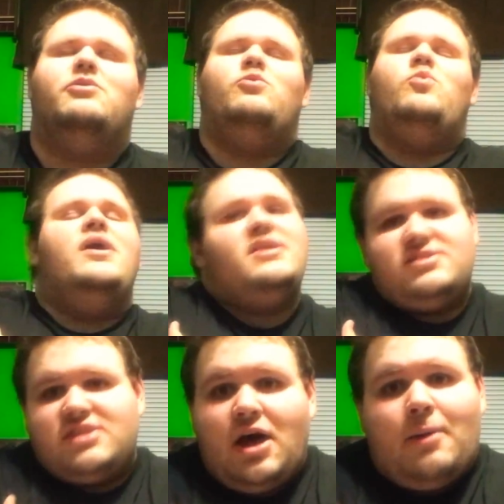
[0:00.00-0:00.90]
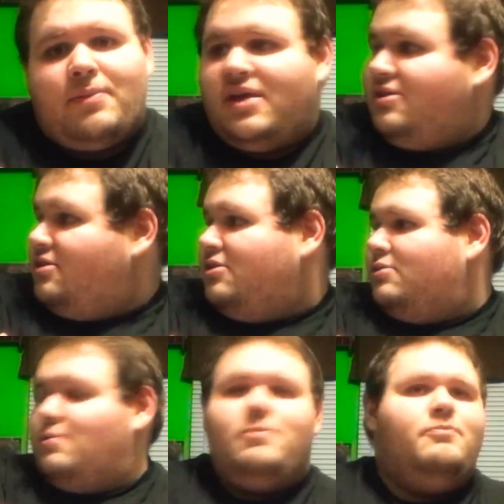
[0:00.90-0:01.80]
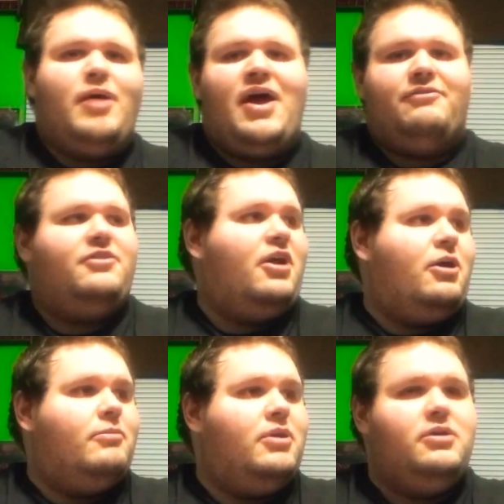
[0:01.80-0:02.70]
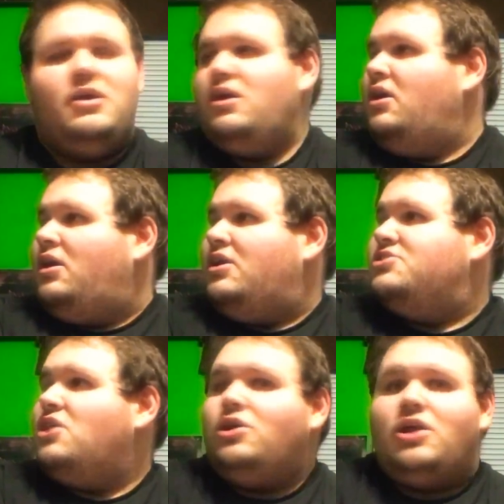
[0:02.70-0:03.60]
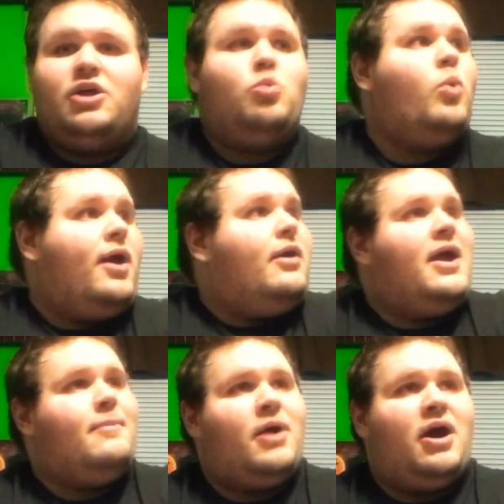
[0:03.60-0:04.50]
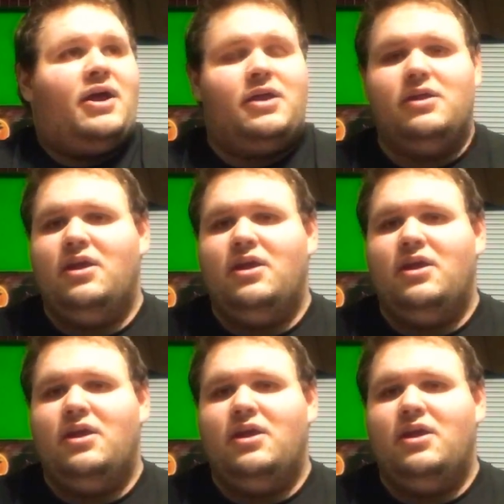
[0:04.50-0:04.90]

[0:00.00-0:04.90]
wakes up in the bathtub. And he's all like, "Where am I?"